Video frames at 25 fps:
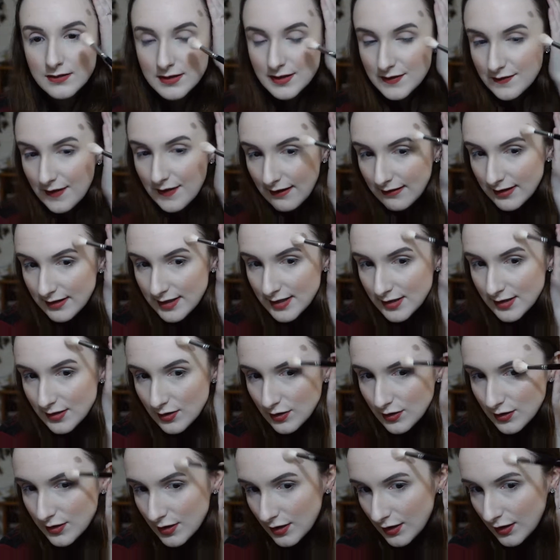it's very
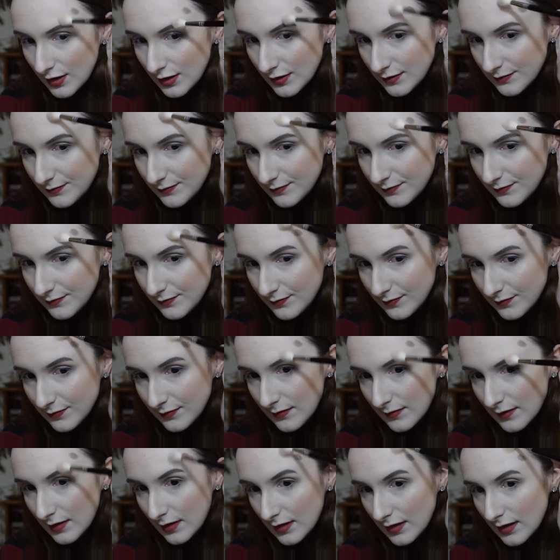subtle
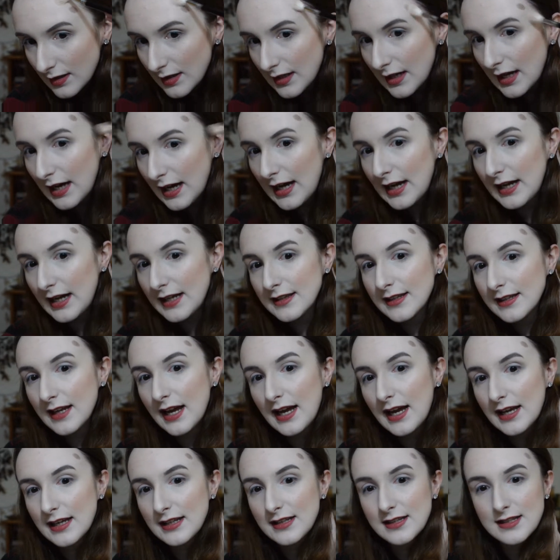and
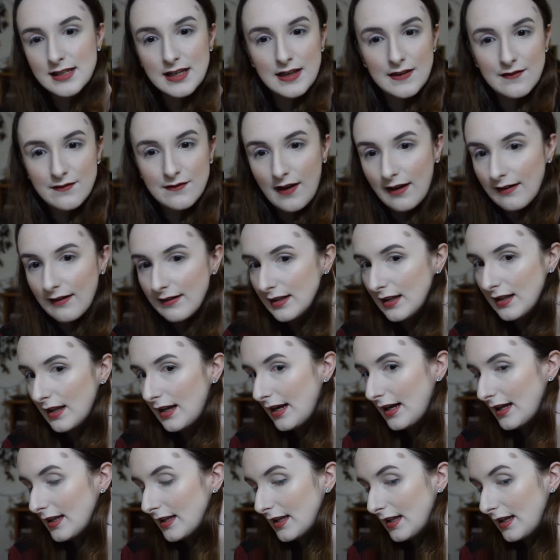I can see it very
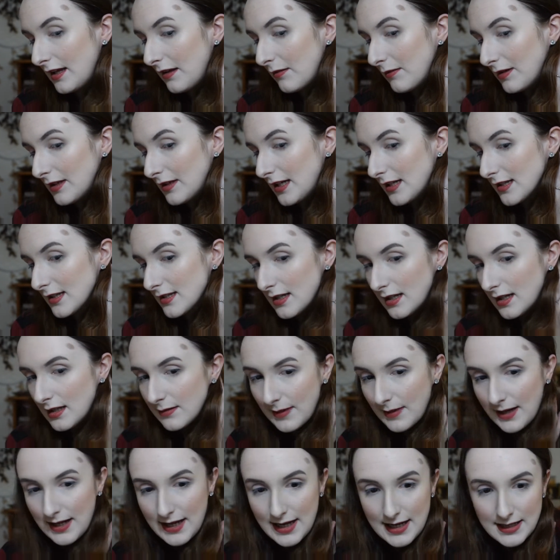lightly when I turn
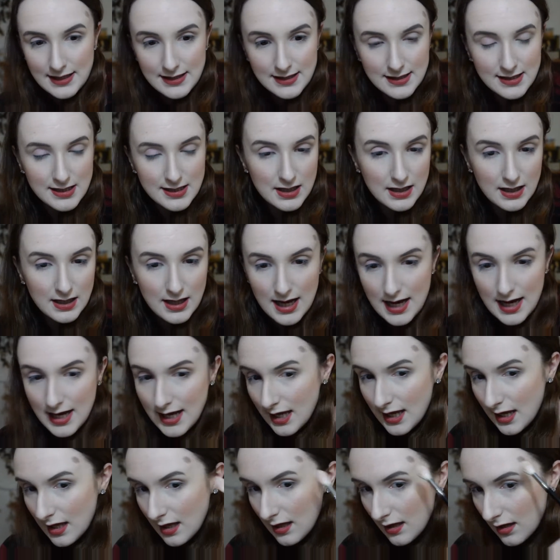my head into the
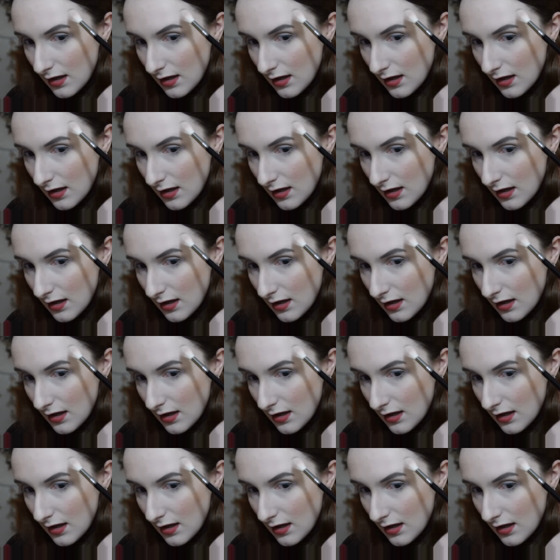light.